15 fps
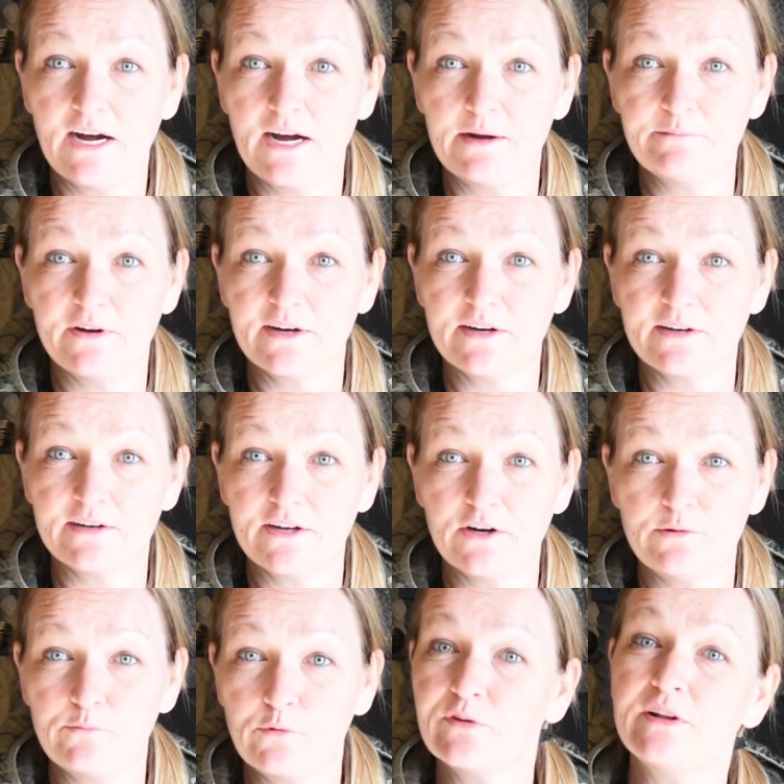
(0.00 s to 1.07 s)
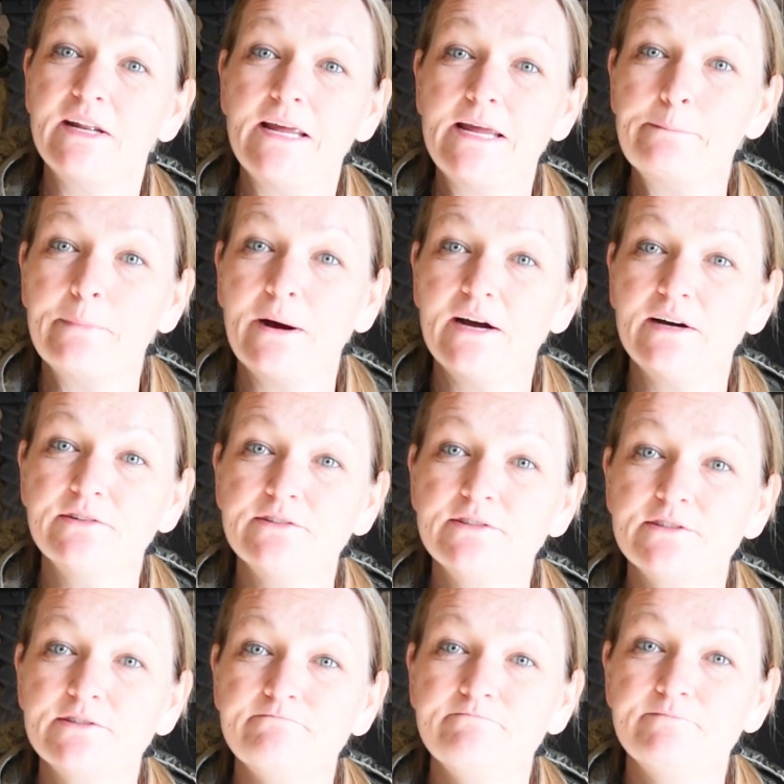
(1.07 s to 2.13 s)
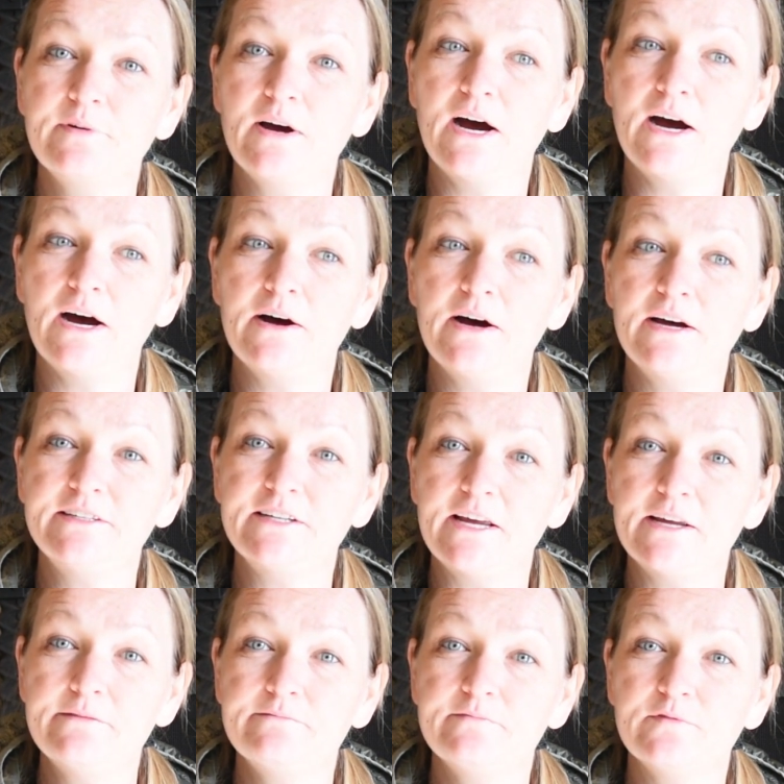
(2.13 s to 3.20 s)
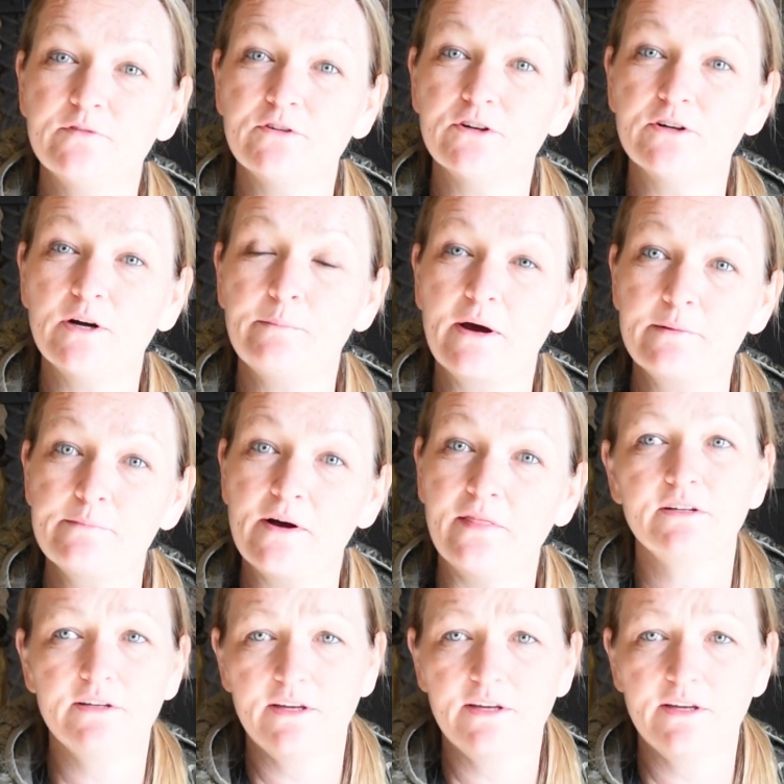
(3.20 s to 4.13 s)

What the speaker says: I'm not going to go more than 8 miles a day for about a month.